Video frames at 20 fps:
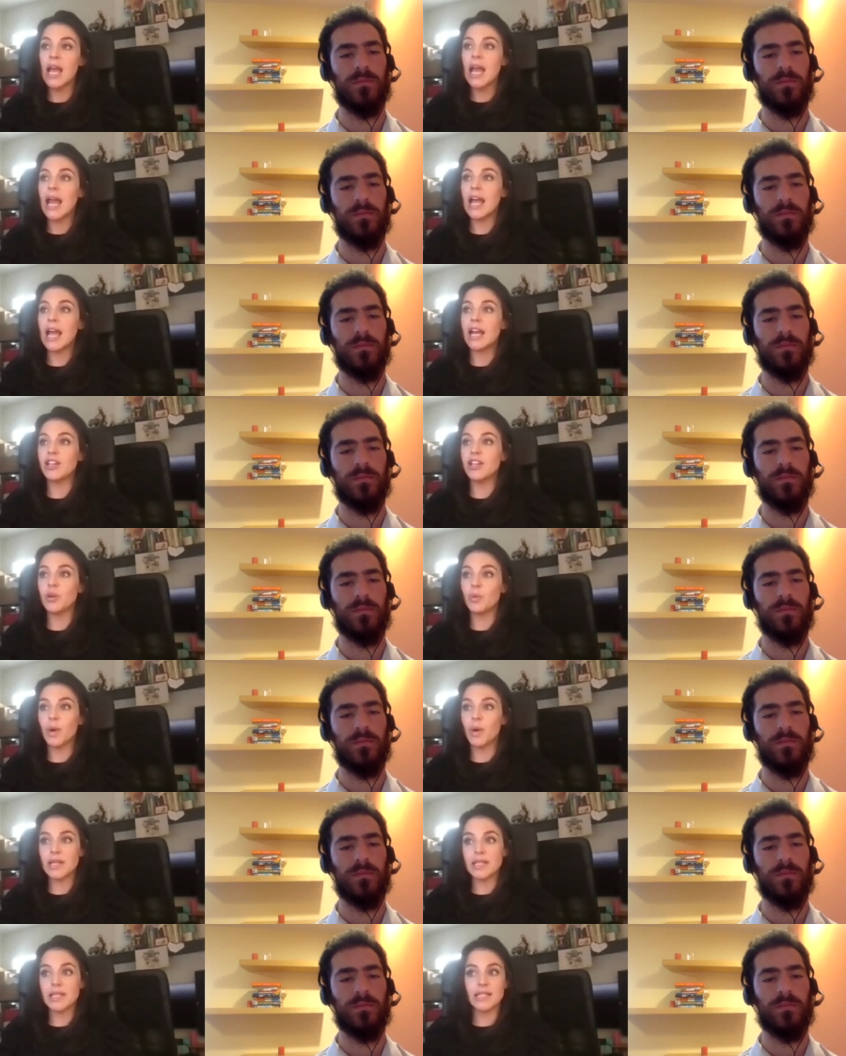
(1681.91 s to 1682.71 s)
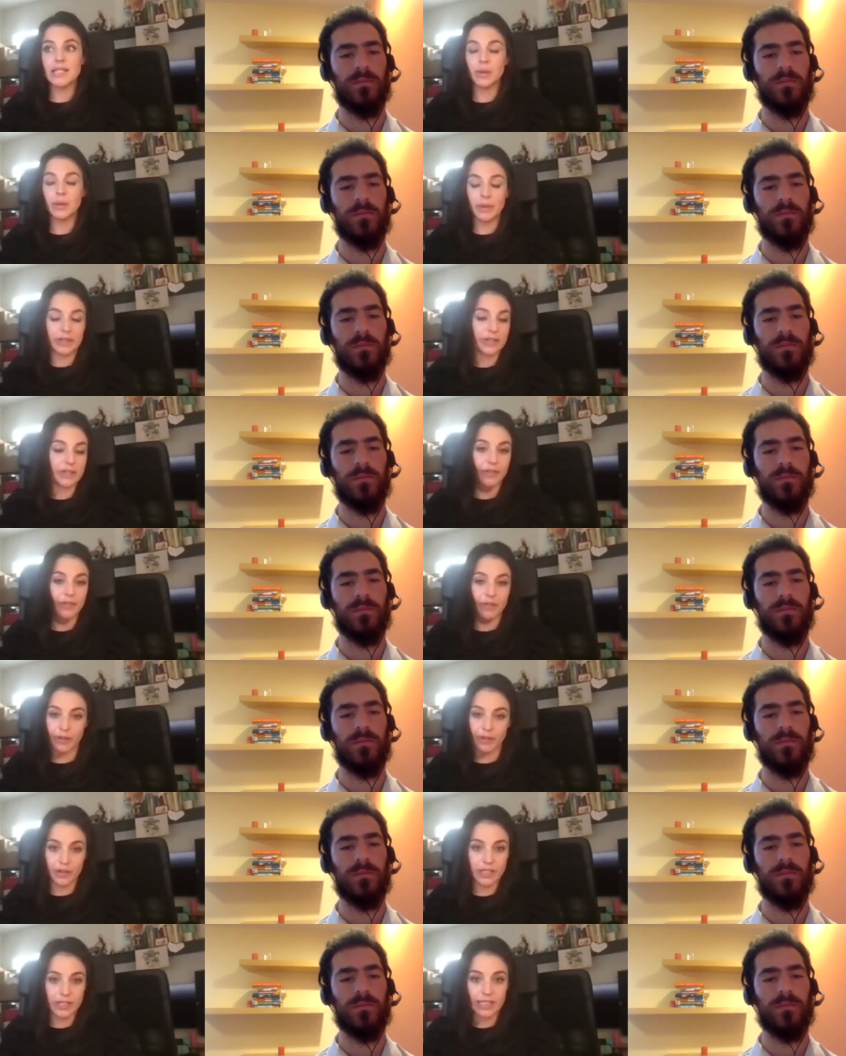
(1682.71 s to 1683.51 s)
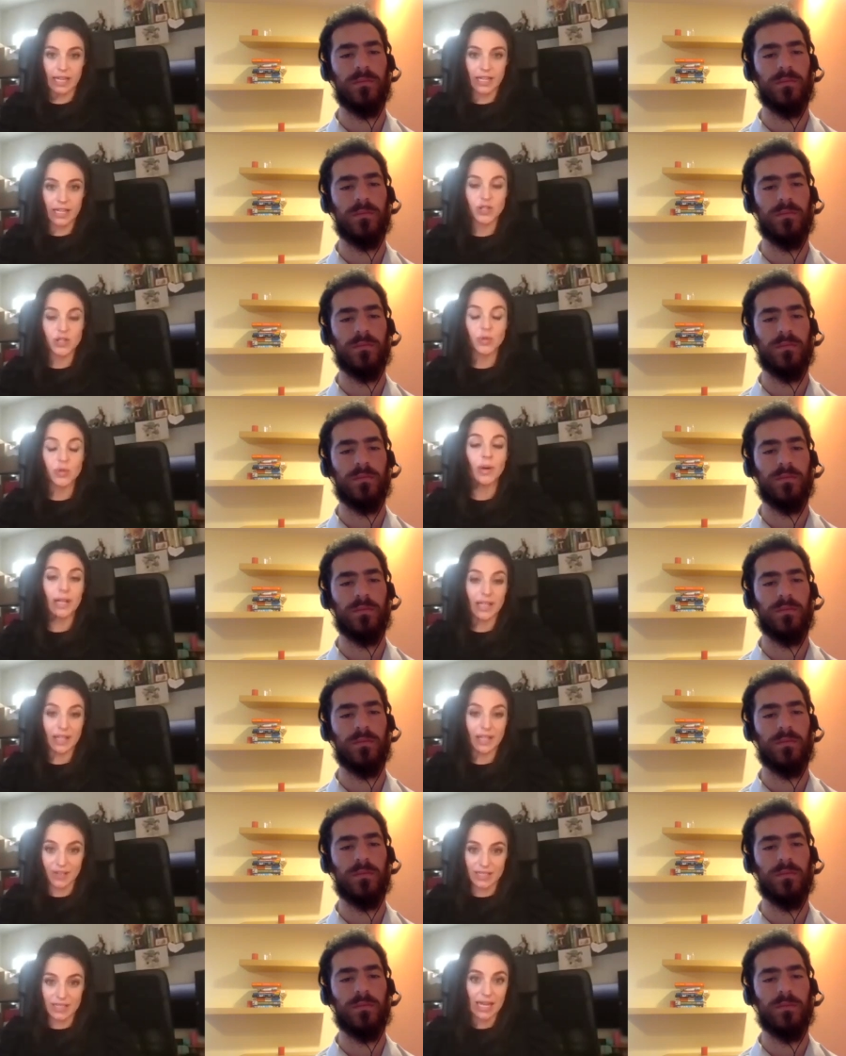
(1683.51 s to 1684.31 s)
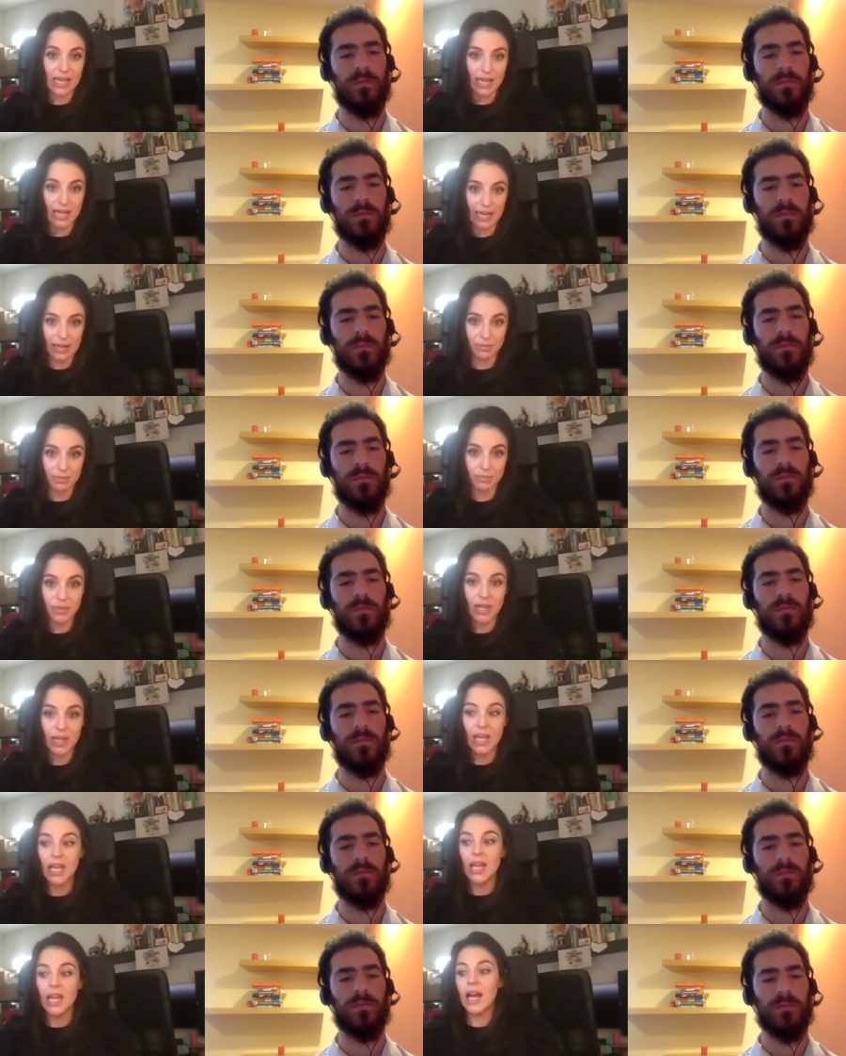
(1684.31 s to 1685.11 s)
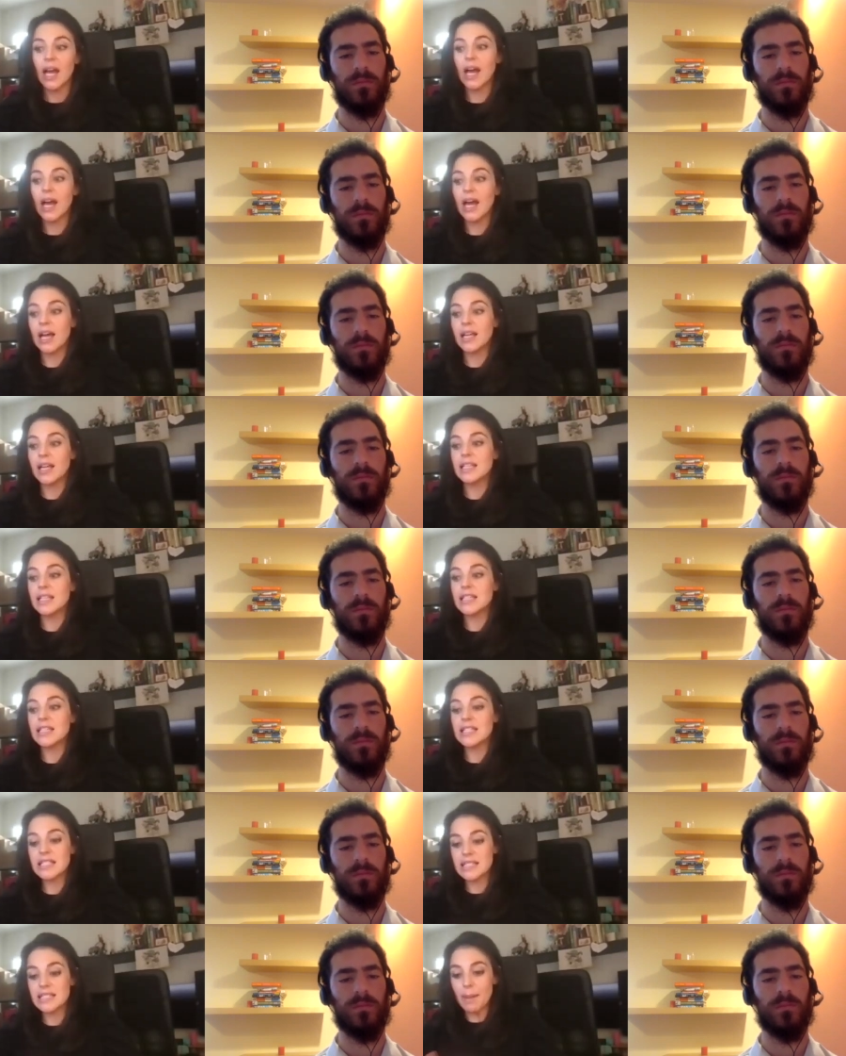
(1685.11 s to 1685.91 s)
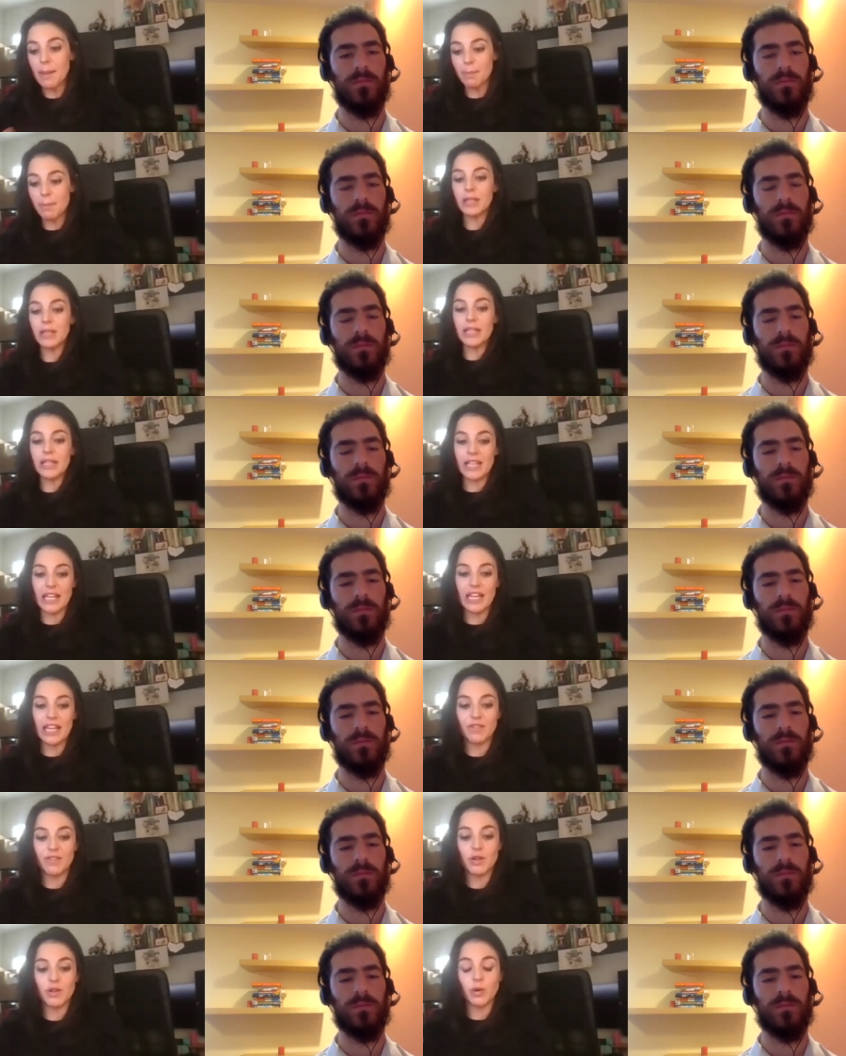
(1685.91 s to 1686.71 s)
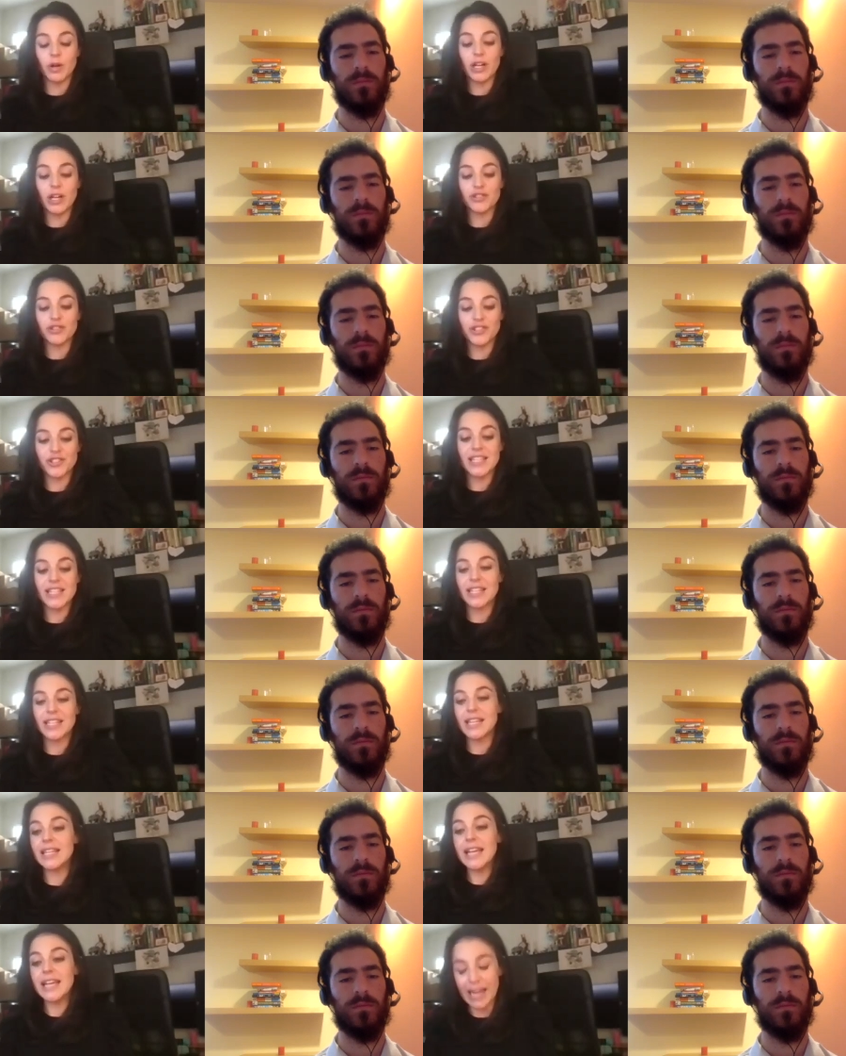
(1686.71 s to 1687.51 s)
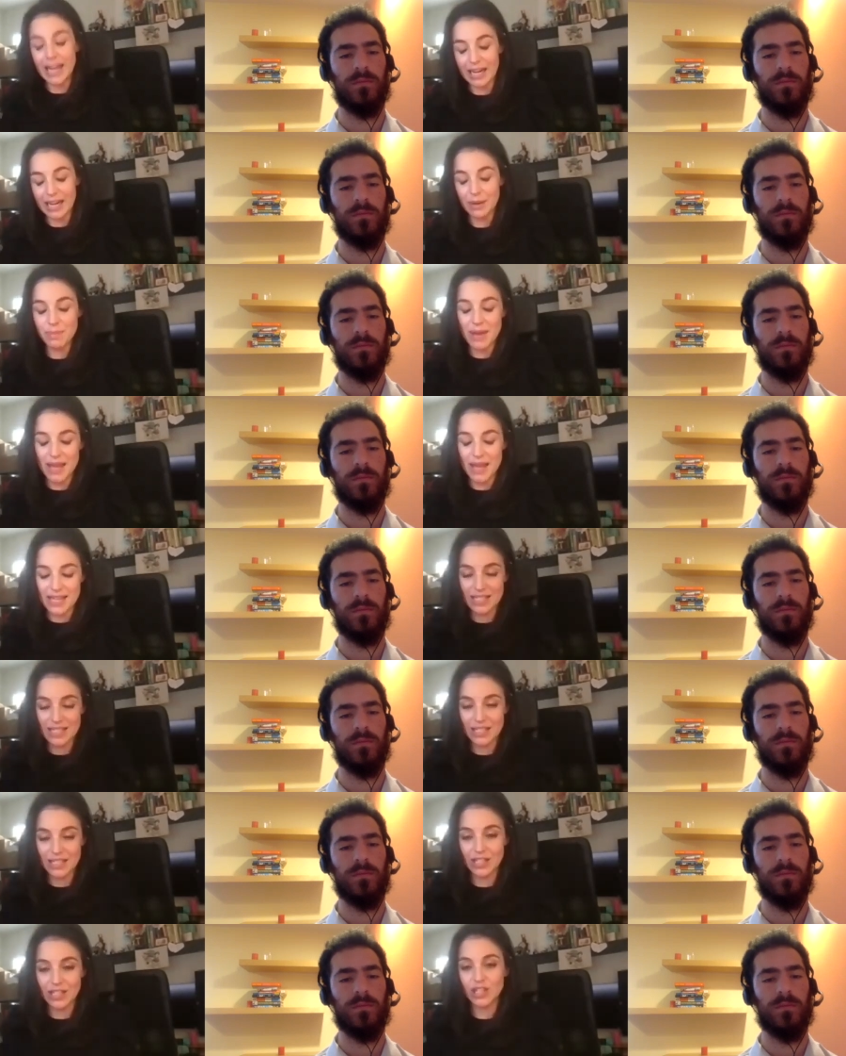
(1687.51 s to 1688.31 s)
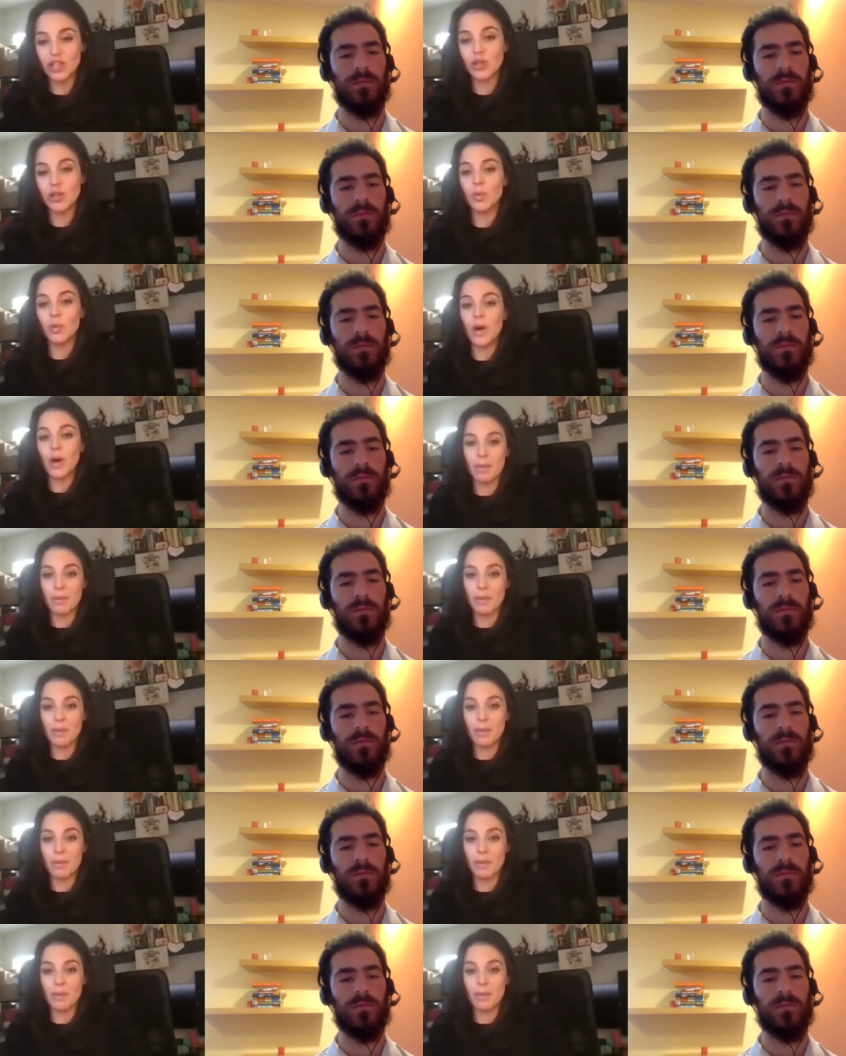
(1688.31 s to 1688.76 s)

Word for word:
Speaker 1: and you want to stick with it for 30 days you want to give it time uh, separately if you are interested in cannabis you want to